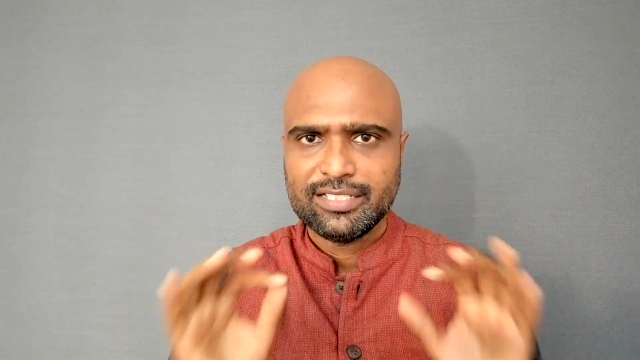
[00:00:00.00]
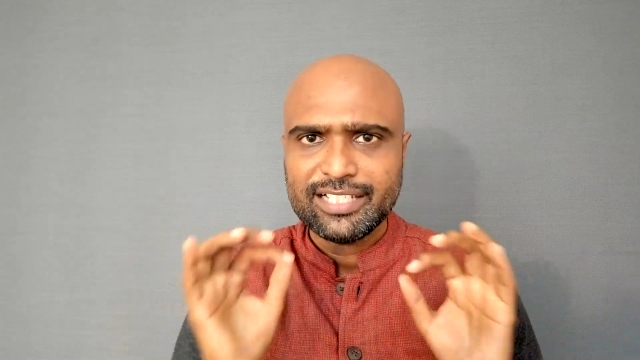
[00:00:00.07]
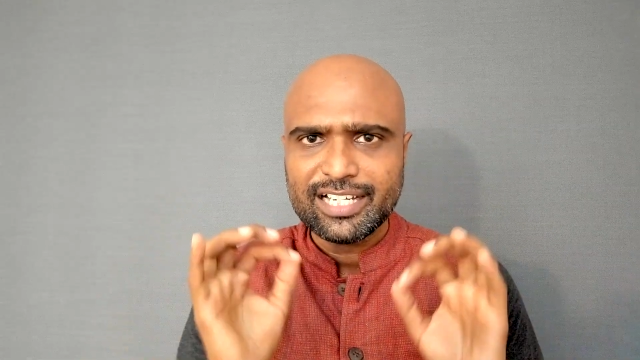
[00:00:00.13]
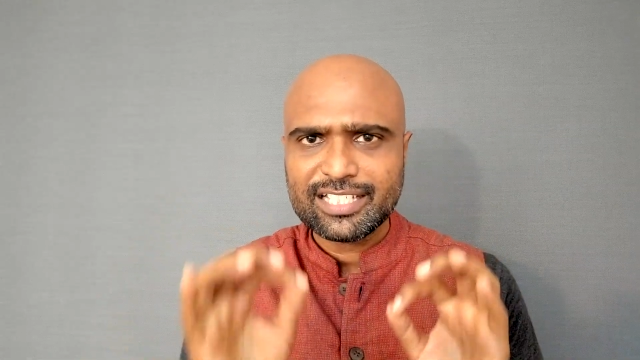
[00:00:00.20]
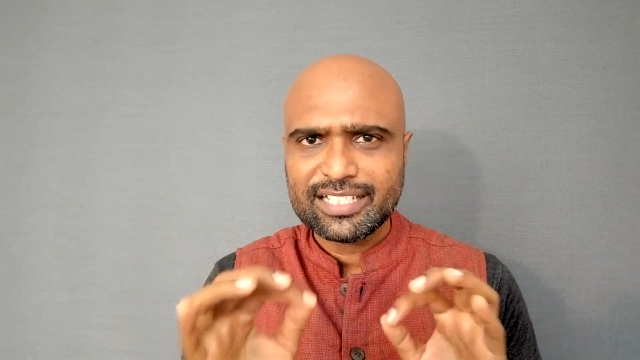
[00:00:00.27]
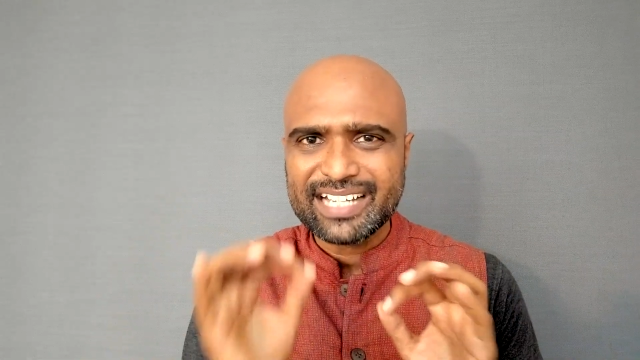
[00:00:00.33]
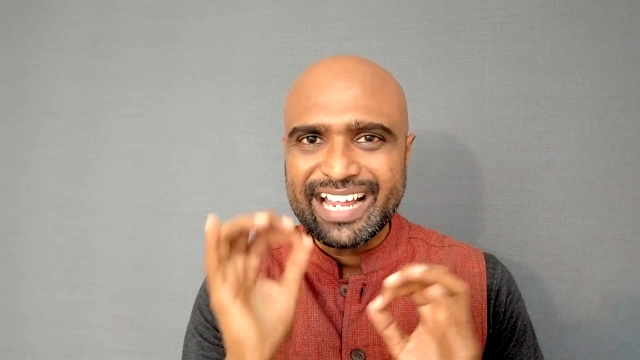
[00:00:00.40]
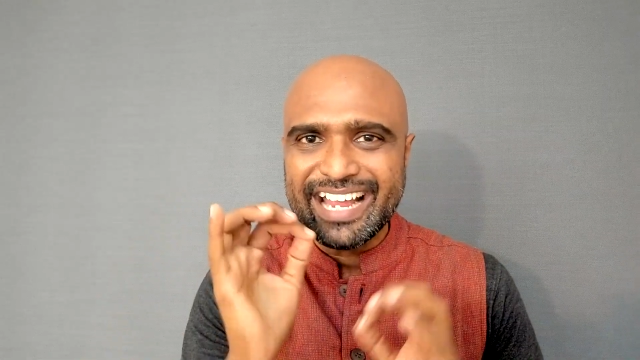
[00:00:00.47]

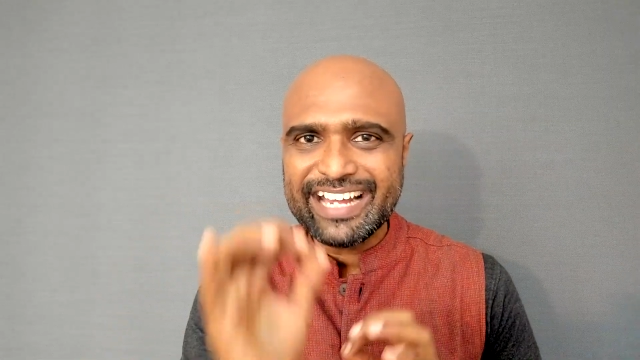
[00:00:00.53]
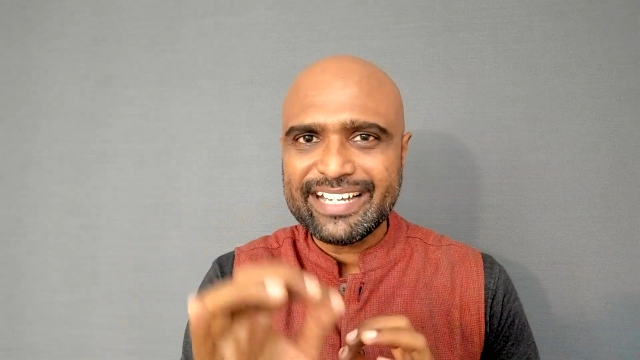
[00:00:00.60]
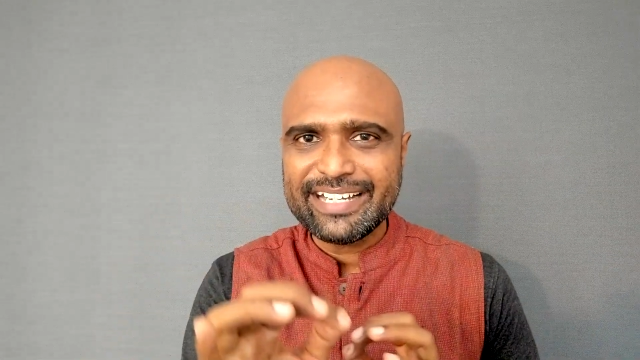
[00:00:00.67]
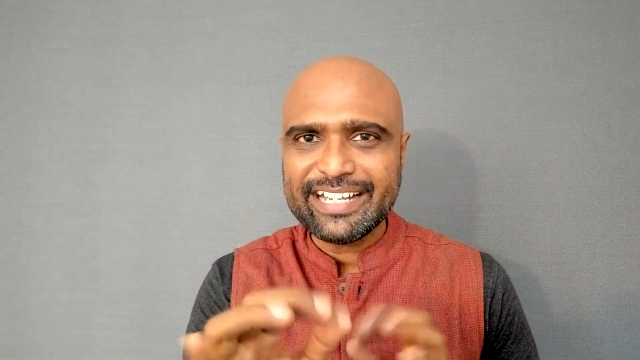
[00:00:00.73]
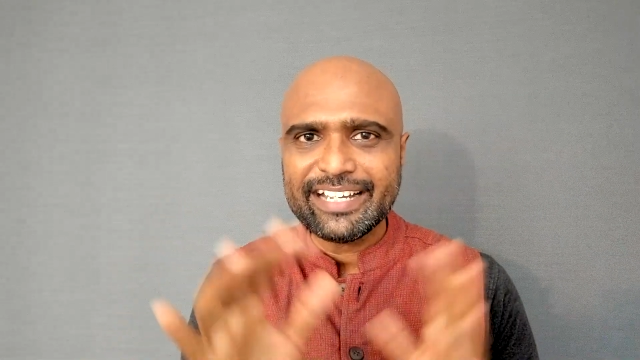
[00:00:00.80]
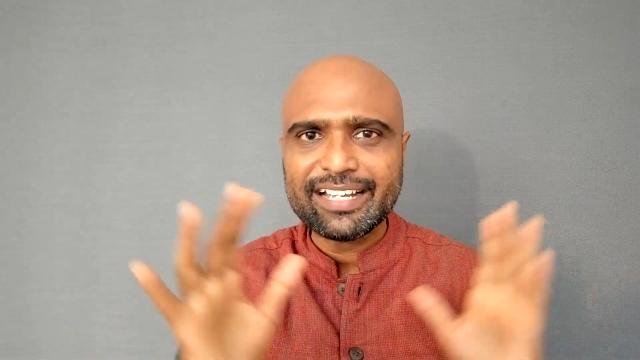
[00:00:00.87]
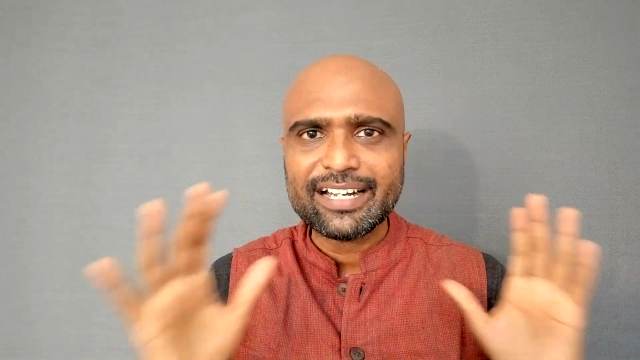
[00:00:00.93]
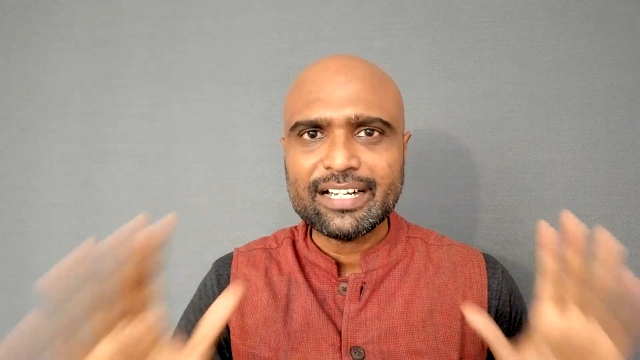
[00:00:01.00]
just 8
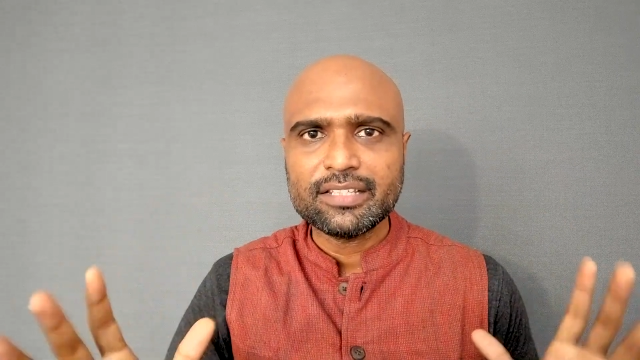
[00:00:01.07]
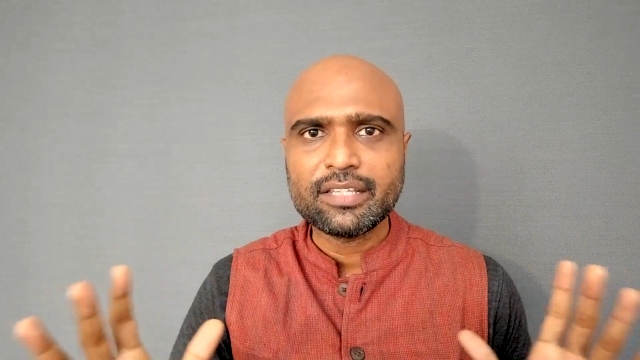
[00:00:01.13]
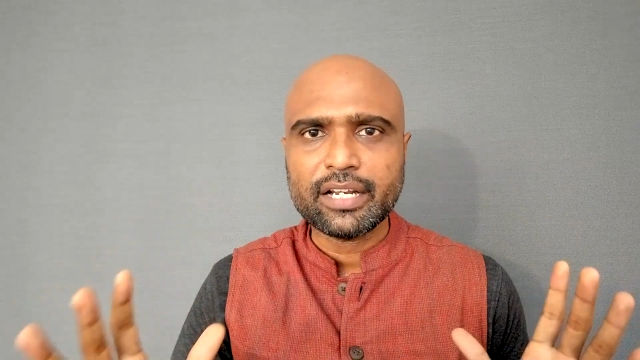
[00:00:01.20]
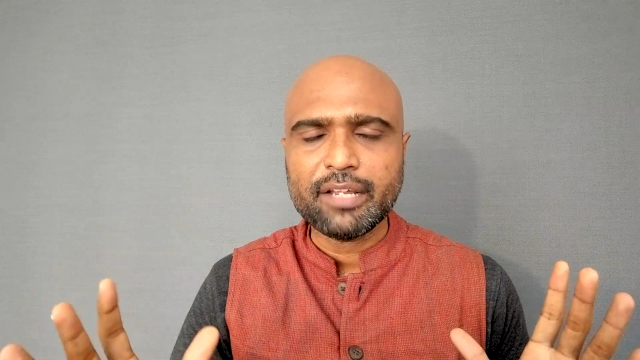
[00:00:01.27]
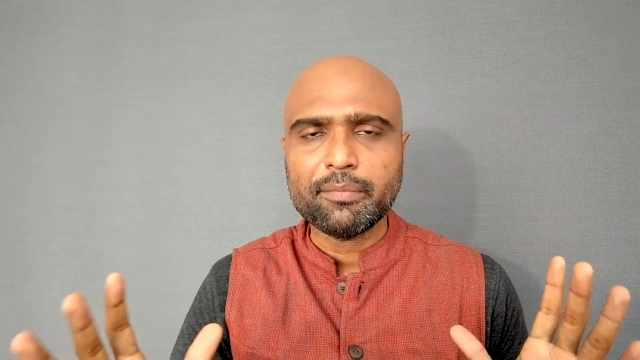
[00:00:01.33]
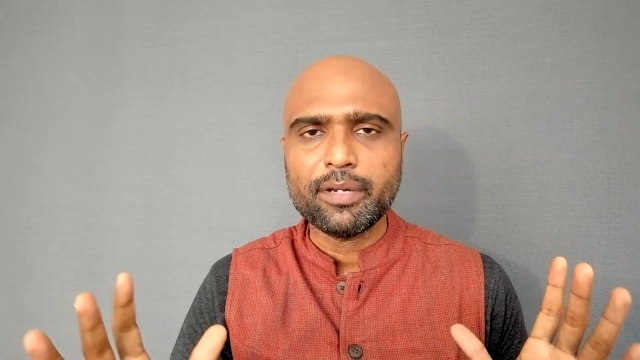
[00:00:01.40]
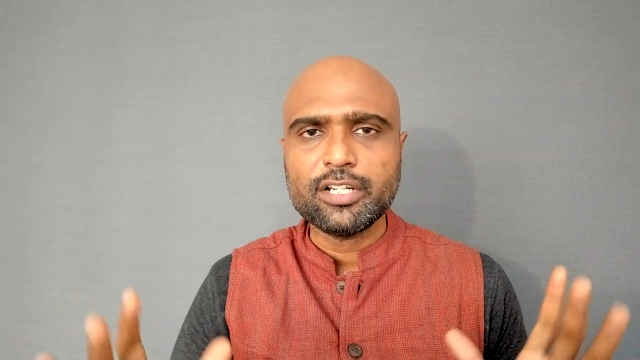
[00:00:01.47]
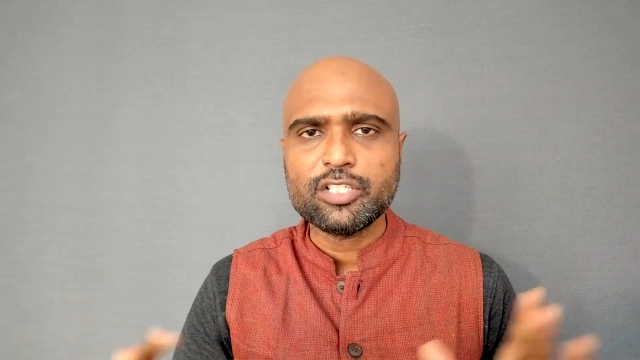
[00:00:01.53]
year and
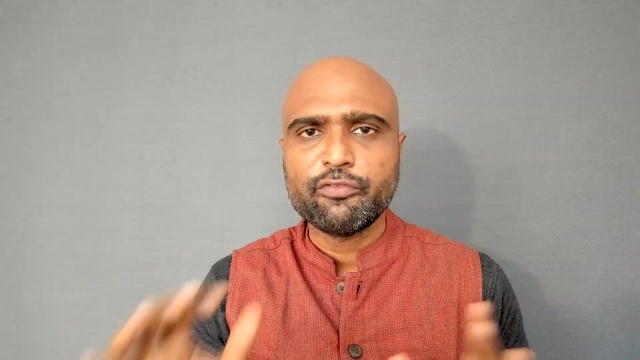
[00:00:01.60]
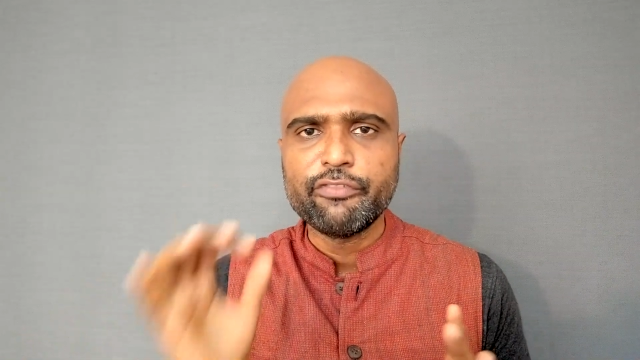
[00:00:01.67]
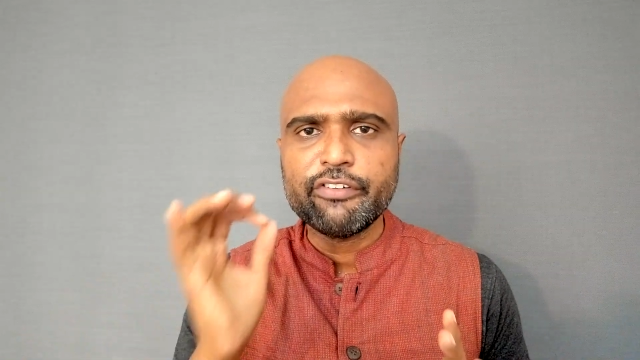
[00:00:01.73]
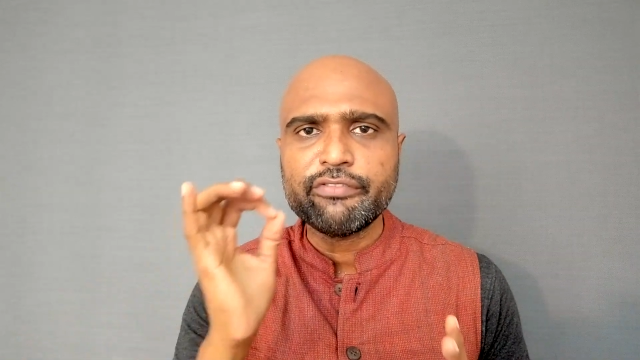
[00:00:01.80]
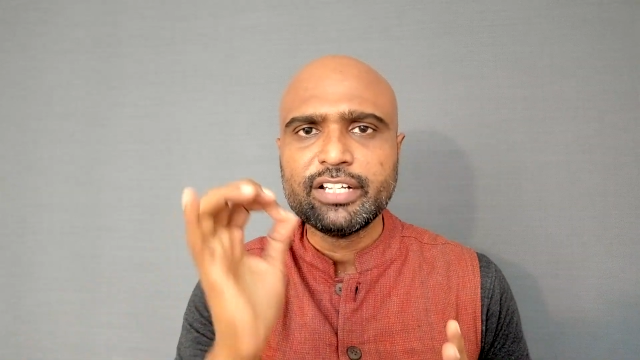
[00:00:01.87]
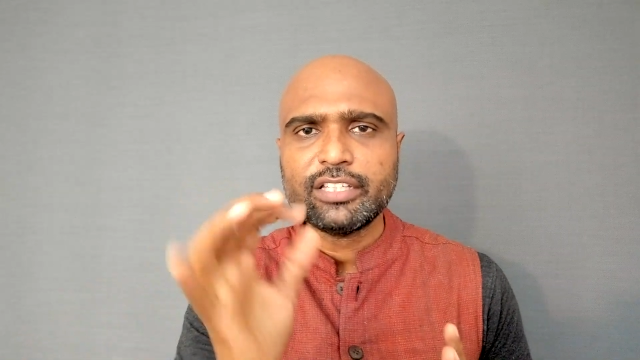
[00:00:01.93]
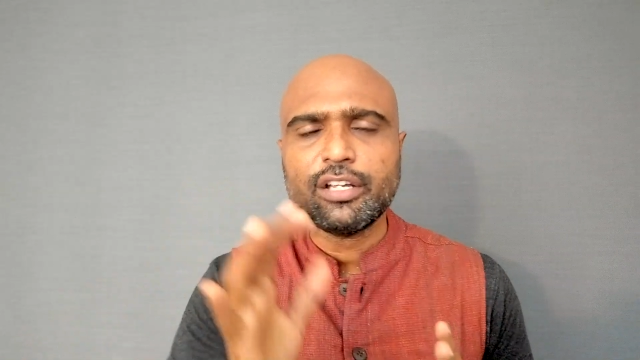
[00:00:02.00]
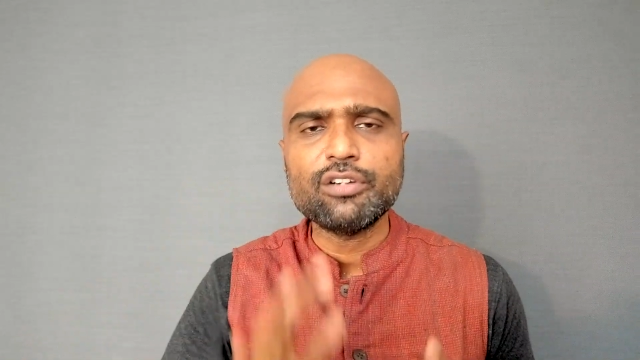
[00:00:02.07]
3 months,
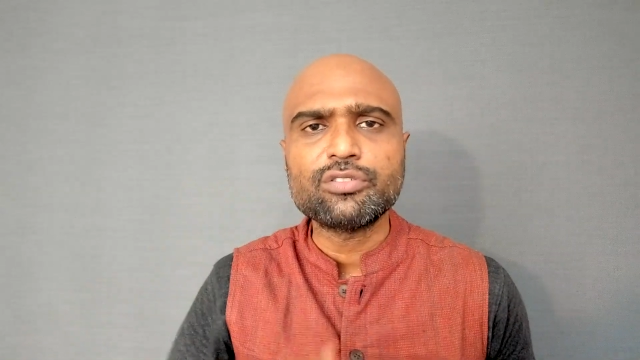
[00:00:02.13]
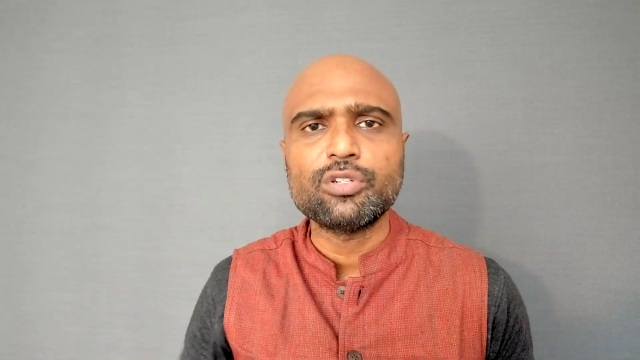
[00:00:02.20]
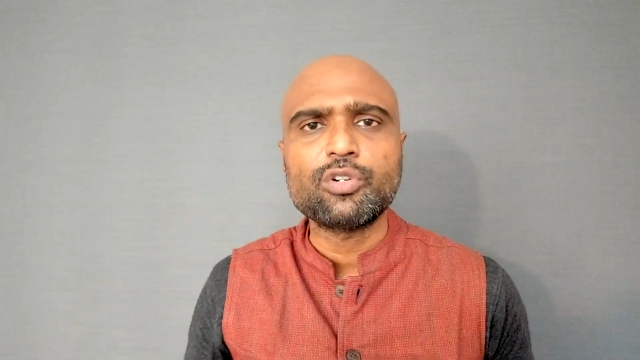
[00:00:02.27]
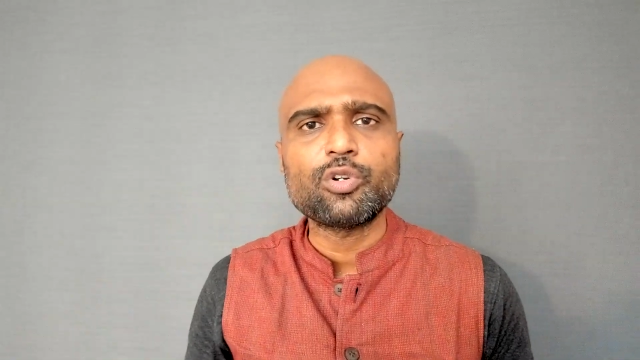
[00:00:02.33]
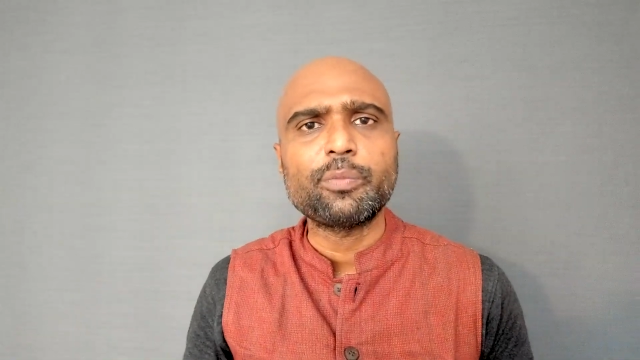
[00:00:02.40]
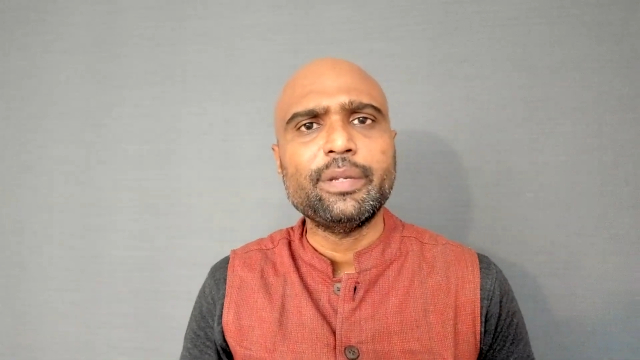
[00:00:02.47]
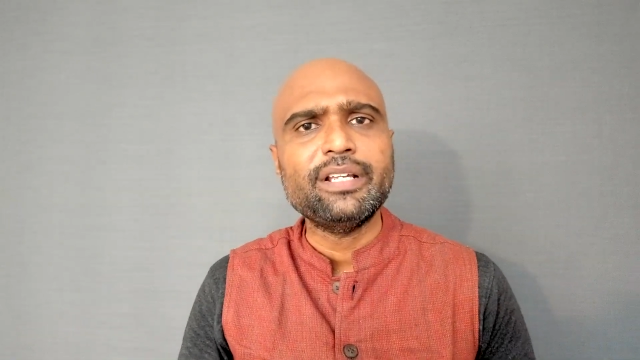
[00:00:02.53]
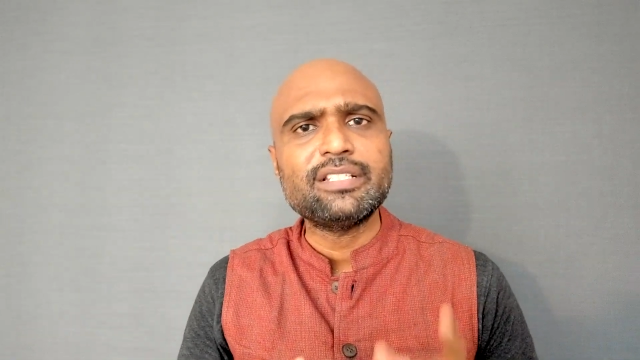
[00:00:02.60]
50,000
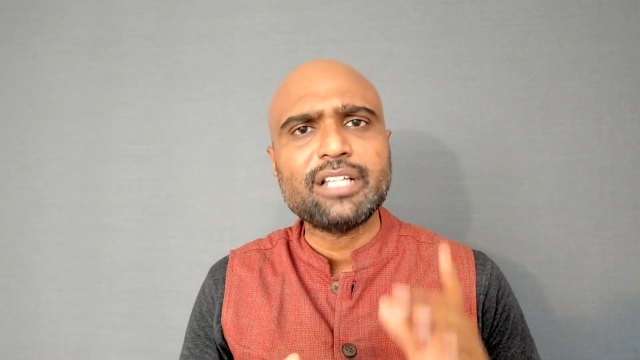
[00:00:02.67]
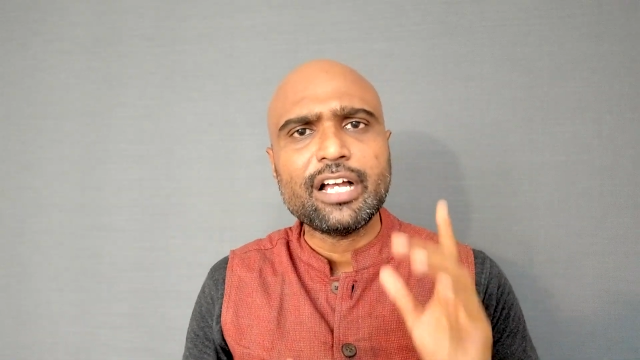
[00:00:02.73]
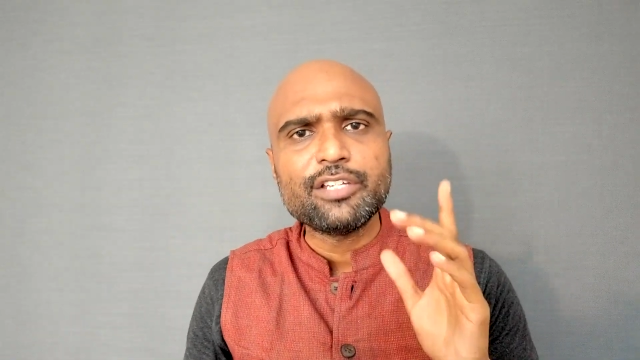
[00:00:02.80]
rupees,